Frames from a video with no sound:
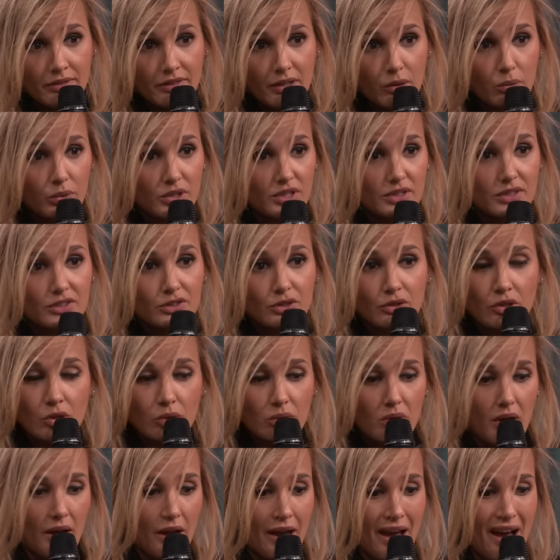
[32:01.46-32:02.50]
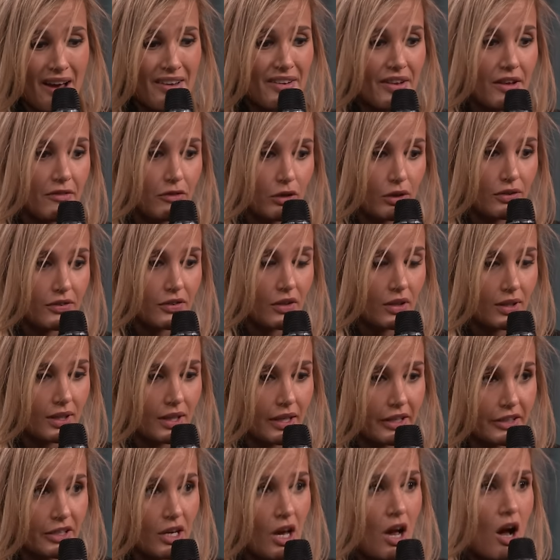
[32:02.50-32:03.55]
that was, you know, I, I, never thought
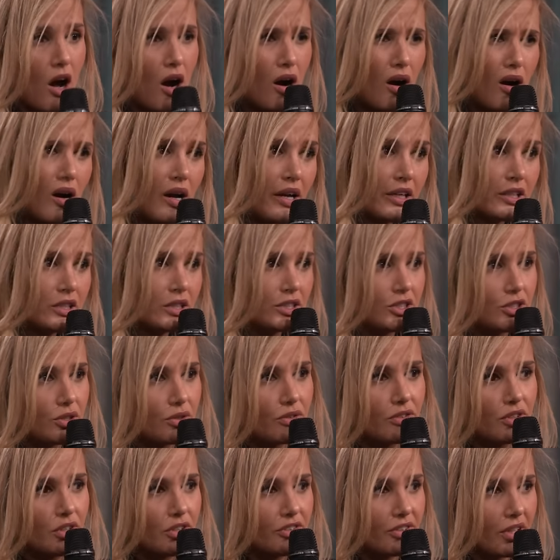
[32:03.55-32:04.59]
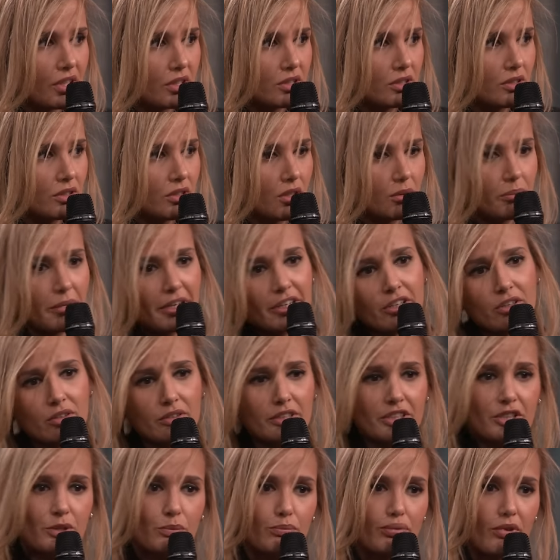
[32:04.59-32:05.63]
like, oh, I could do this, I could uh, make her
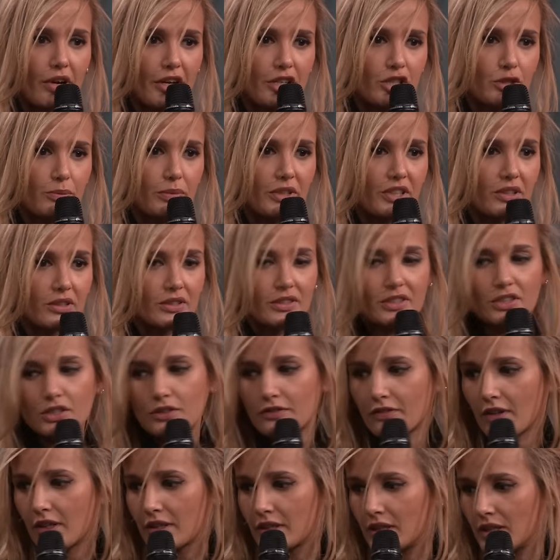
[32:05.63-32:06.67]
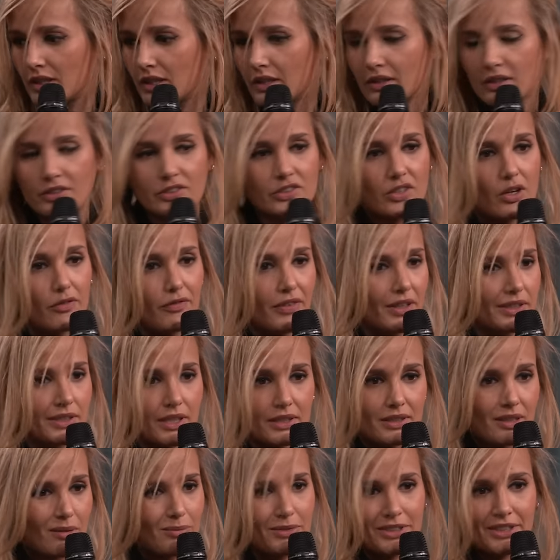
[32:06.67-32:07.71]
eat brains because it's funny and stuff like that.
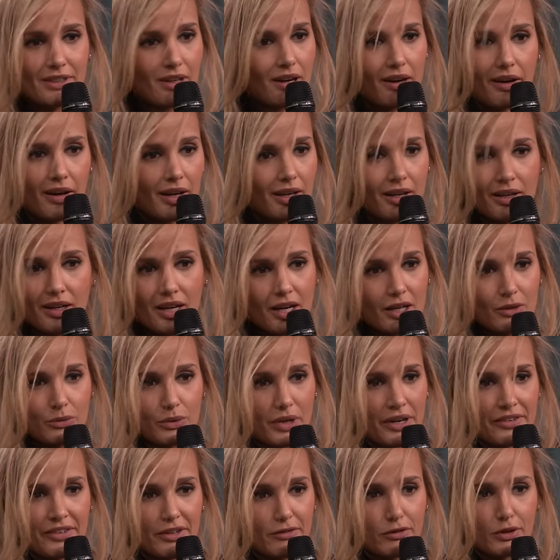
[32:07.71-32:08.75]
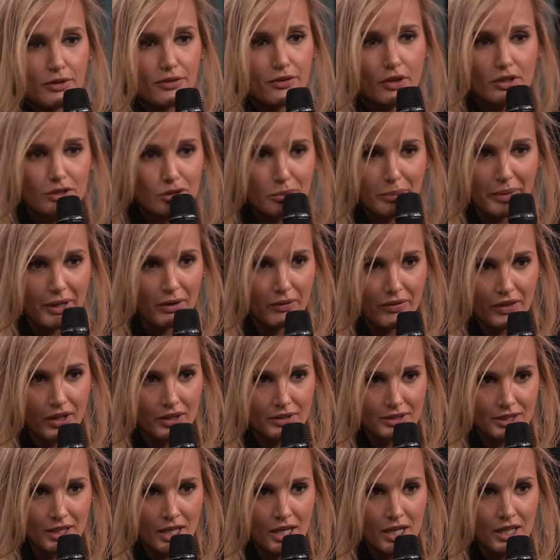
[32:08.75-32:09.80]
I mean, I, I, I, never thought about
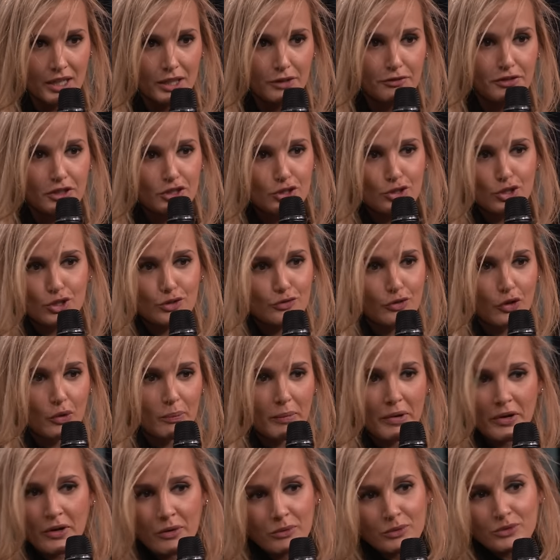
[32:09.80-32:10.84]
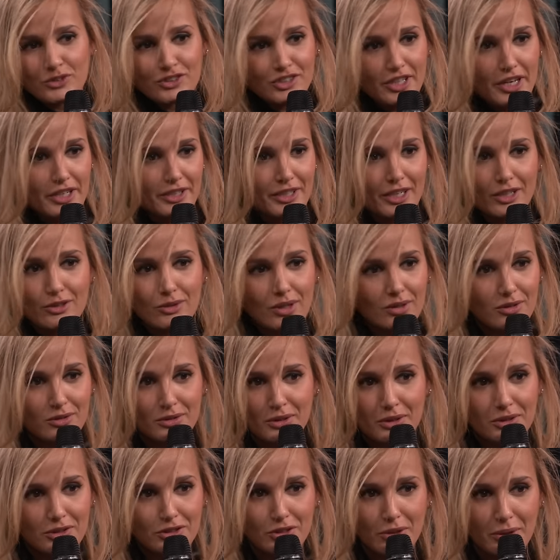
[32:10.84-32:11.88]
that. If it's just for my own sake, I'd rather
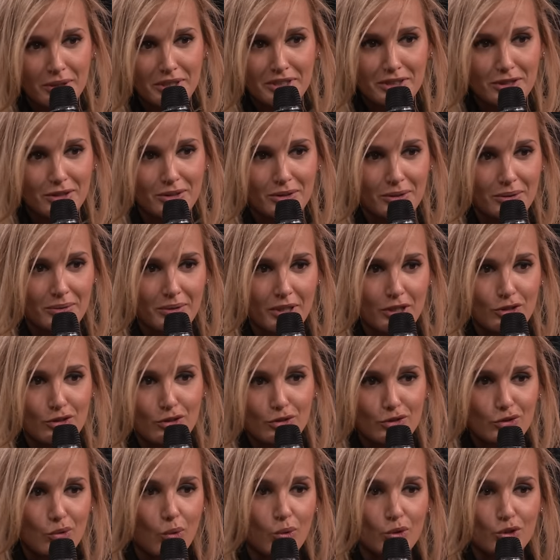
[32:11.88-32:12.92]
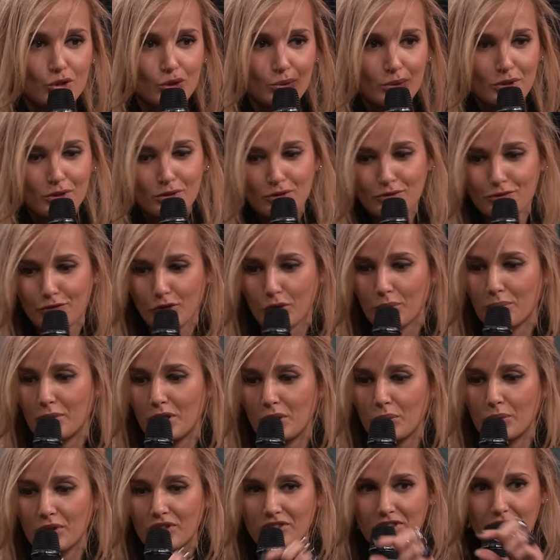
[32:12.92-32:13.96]
not show it, you know, and just, or do it for me
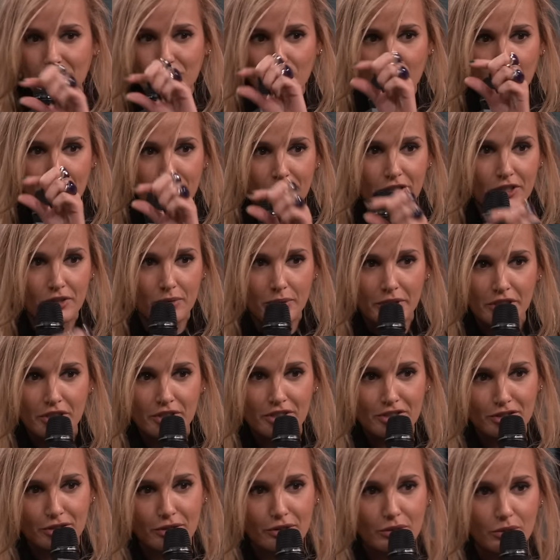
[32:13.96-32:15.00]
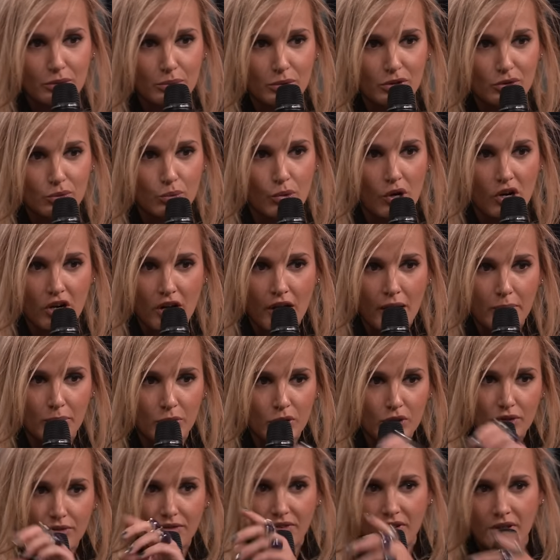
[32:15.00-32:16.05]
with little figurines, you know, with
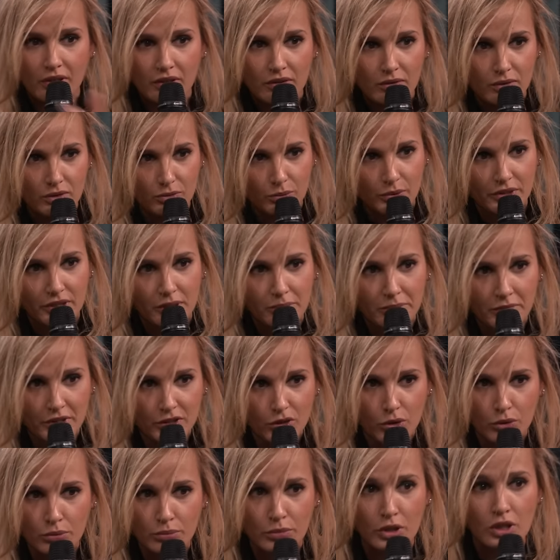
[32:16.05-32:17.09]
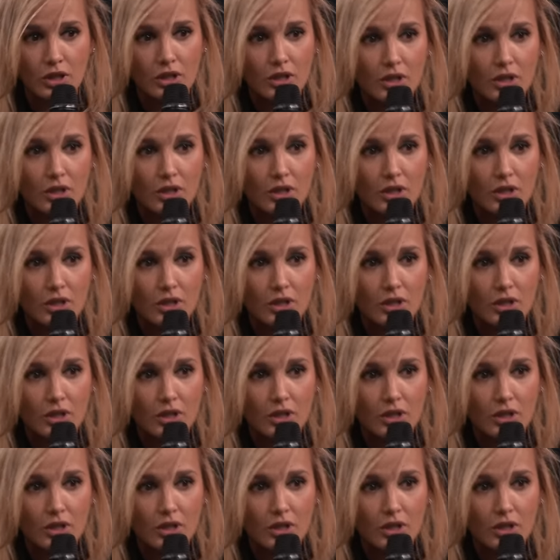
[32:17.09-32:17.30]
Warhammer thing when I'm at home.